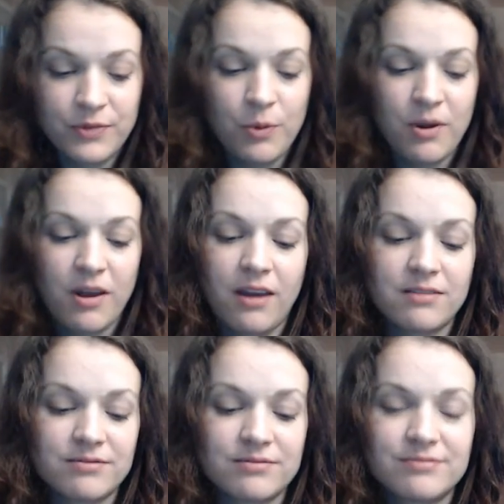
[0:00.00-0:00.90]
Okay?
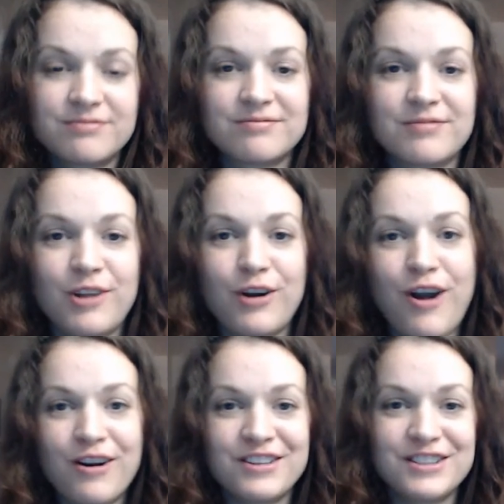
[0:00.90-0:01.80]
Our
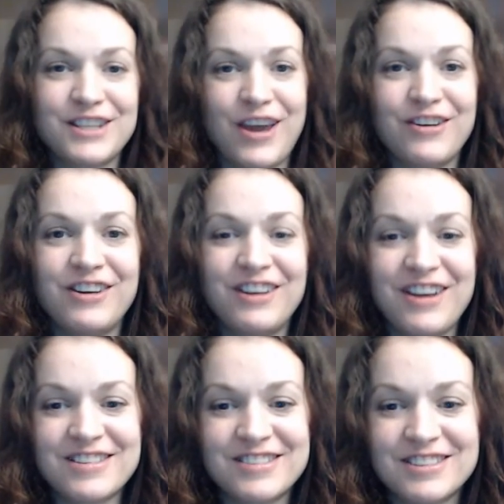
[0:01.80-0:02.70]
heart is carrying
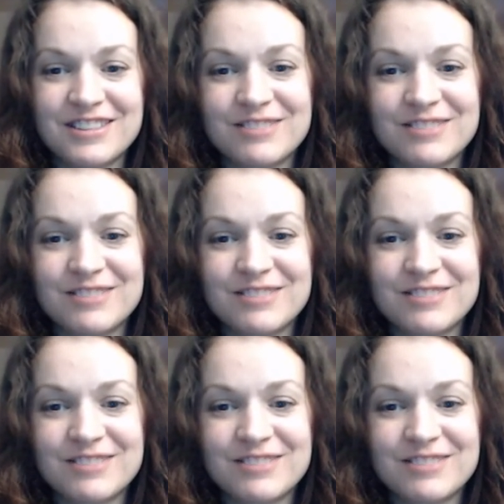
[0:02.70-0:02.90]
us.